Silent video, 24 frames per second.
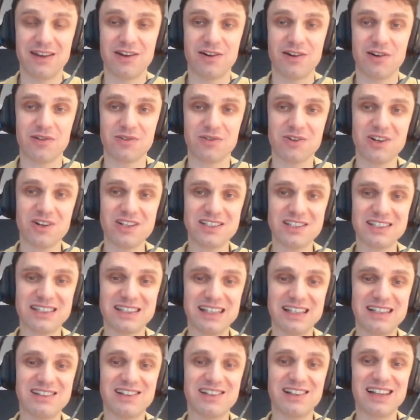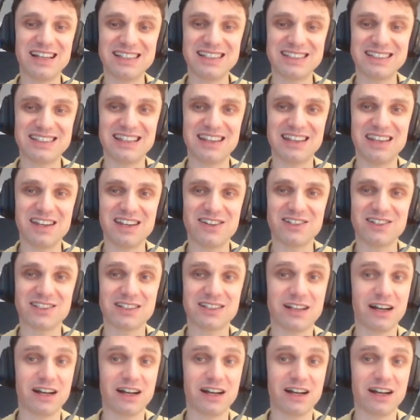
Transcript: Of course, in the last 10 years, there